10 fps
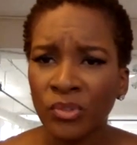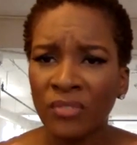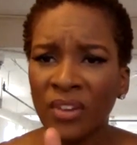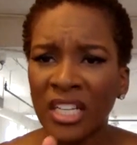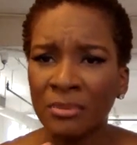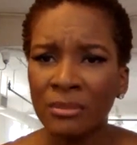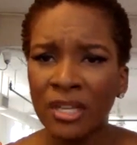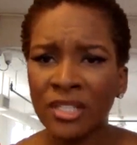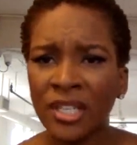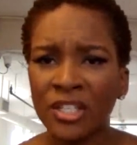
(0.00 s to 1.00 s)
I finally put
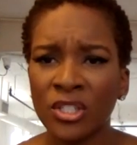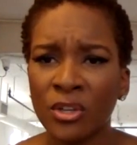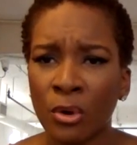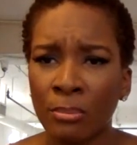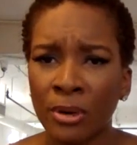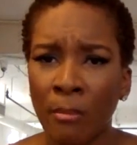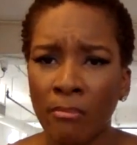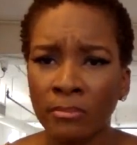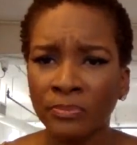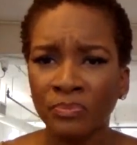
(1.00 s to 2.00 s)
resignation in corporate.
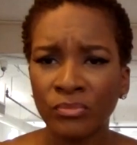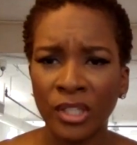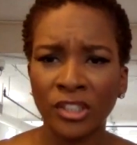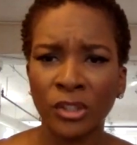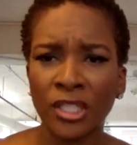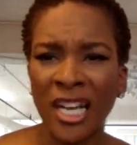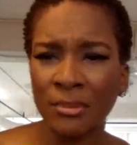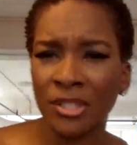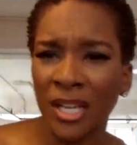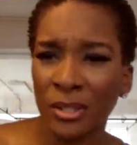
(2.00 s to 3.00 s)
I start
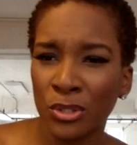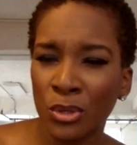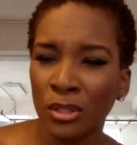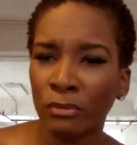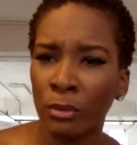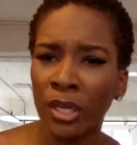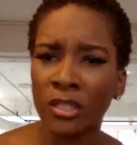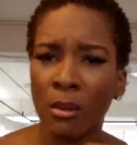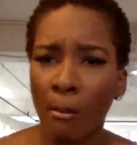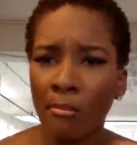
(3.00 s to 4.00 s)
cosmetology school in a few weeks.